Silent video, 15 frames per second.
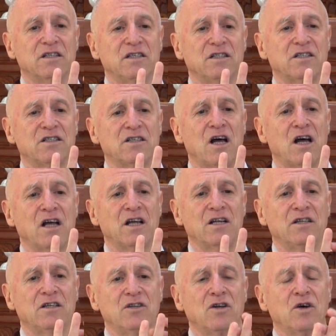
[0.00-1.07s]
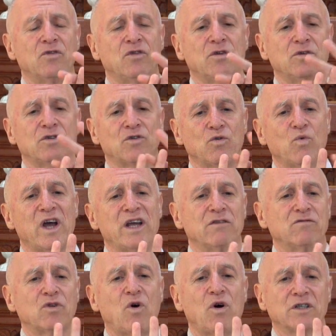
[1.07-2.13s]
It's not, there's a way
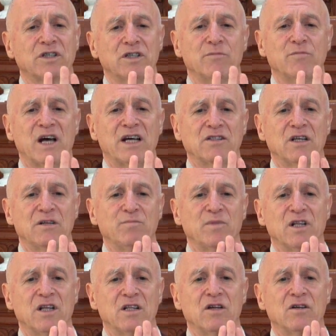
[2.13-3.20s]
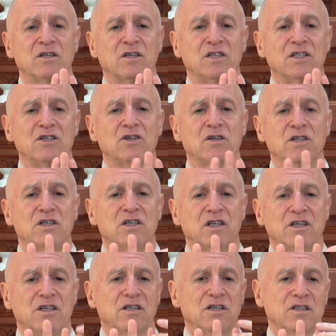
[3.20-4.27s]
of talking about them that are
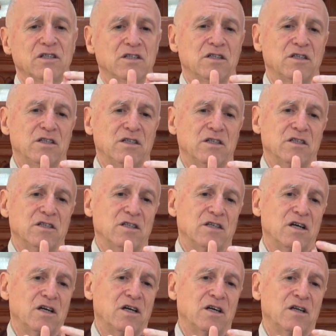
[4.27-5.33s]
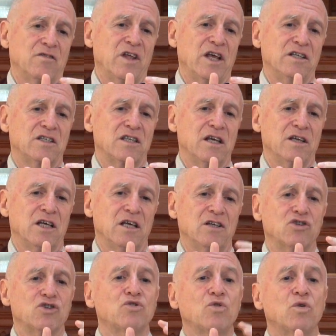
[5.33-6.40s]
interesting. They say
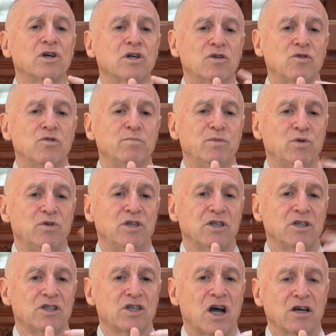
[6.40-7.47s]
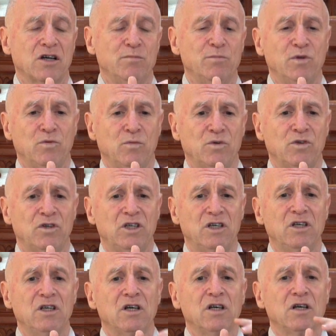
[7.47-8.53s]
historical Buddha is
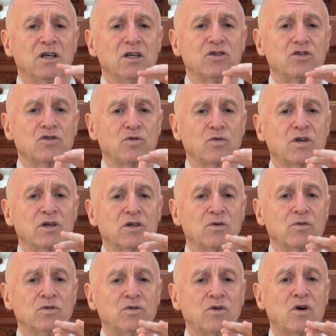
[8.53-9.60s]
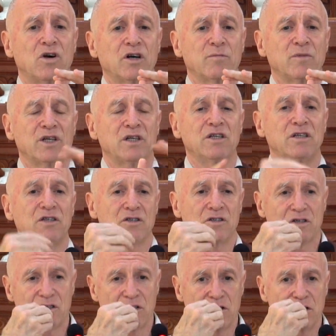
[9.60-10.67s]
Shakyamuni. Historical Dharma
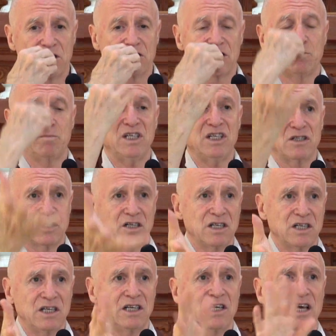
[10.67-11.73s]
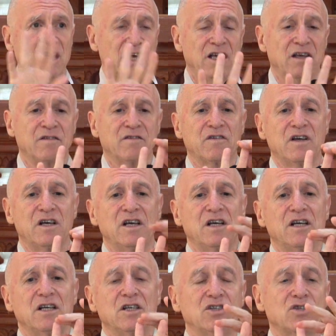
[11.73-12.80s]
is the speech that he gave.
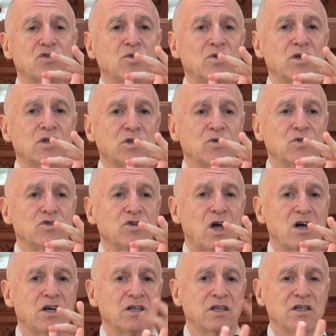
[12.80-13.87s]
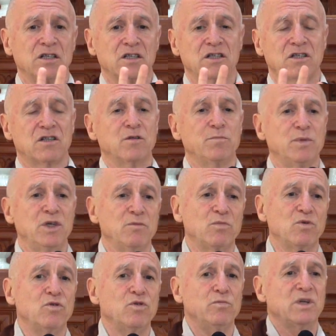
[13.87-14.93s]
Historical Sangha is the
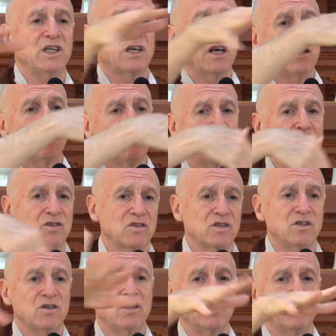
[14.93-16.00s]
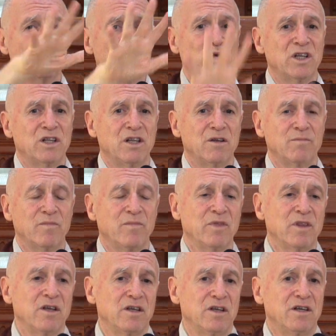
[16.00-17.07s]
people who became monks and nuns with him.
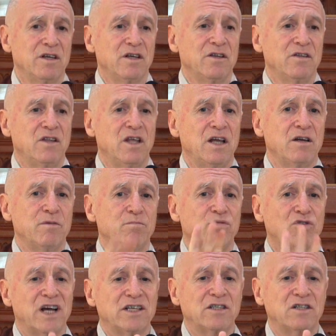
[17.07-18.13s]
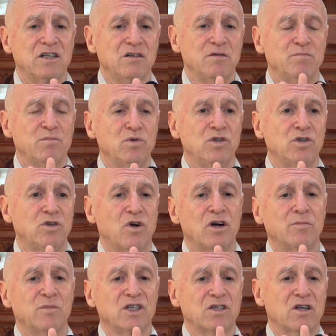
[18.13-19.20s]
Then present Buddha,
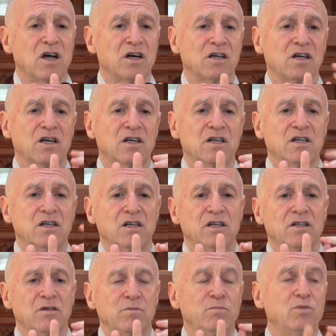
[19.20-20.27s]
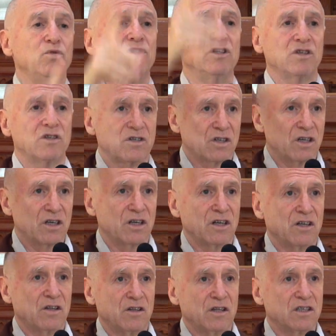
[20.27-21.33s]
Dharma, Sangha, the Buddha's
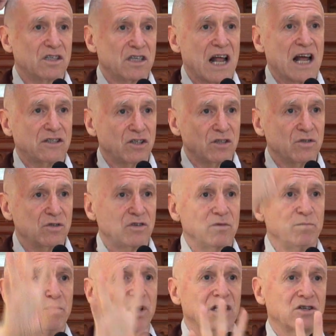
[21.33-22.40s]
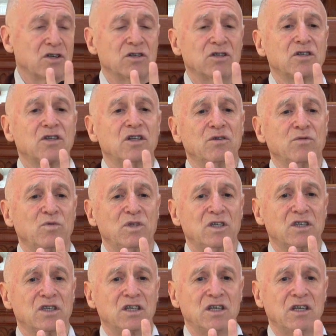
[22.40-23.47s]
the statues and pictures that we
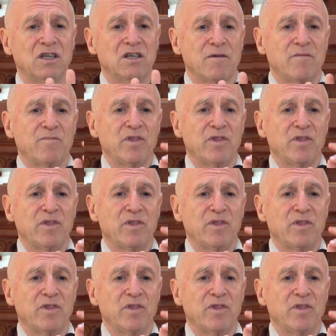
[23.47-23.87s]
see.